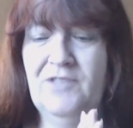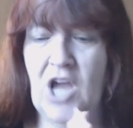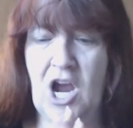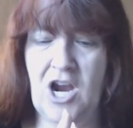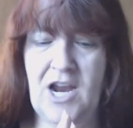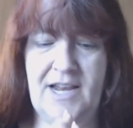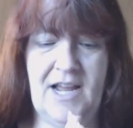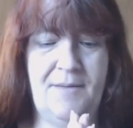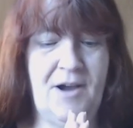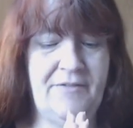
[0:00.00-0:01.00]
Alright,
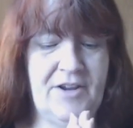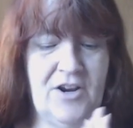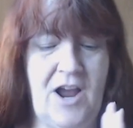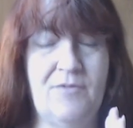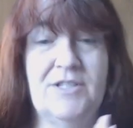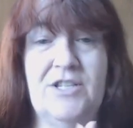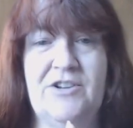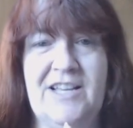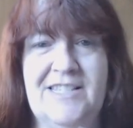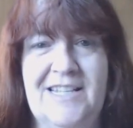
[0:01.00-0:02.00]
I'm off here. I will see you
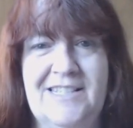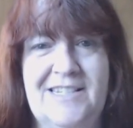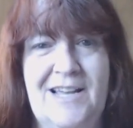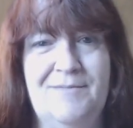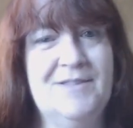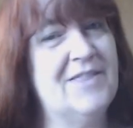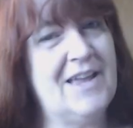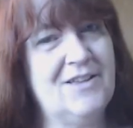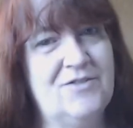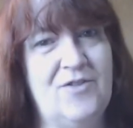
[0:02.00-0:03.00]
guys next time, and
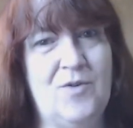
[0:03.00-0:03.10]
thanks for